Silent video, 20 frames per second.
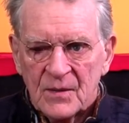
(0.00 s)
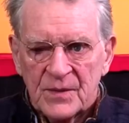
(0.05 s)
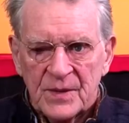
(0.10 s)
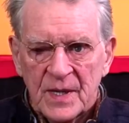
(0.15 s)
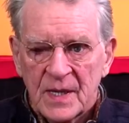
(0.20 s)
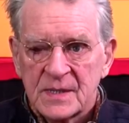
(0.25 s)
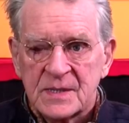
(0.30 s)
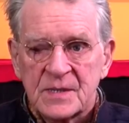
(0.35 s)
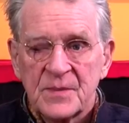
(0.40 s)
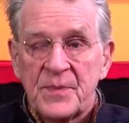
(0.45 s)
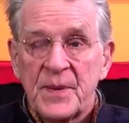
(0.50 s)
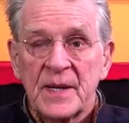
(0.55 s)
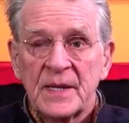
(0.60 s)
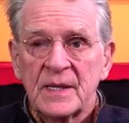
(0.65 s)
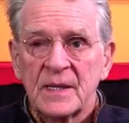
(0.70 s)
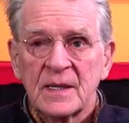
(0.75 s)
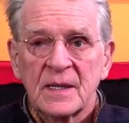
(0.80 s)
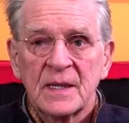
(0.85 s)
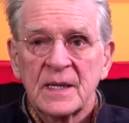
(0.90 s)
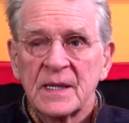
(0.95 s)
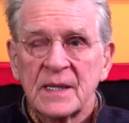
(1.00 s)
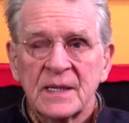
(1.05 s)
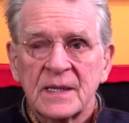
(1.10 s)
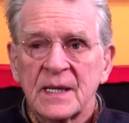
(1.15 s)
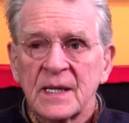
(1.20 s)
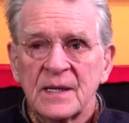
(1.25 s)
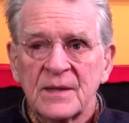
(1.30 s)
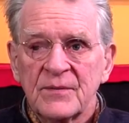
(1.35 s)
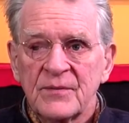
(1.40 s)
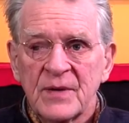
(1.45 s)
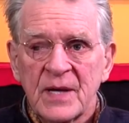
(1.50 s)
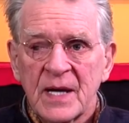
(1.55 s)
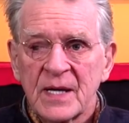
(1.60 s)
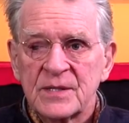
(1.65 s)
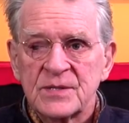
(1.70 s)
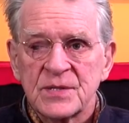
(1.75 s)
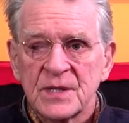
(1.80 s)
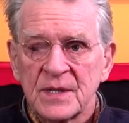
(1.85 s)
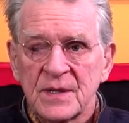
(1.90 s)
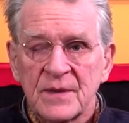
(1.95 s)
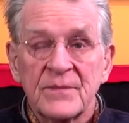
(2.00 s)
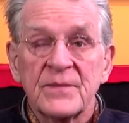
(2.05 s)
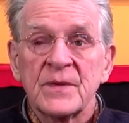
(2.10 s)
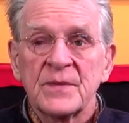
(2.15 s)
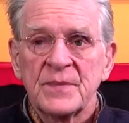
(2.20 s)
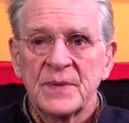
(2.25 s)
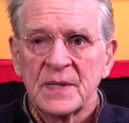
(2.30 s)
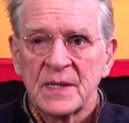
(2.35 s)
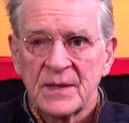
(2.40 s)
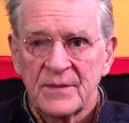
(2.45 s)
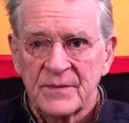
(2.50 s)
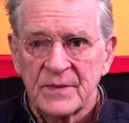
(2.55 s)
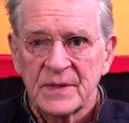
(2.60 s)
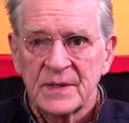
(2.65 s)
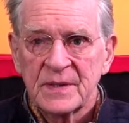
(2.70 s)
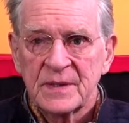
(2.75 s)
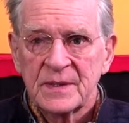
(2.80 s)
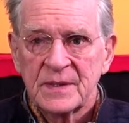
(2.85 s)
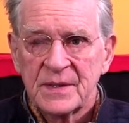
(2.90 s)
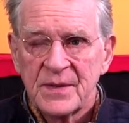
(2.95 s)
Not depending on any kind of reaction of the beloved.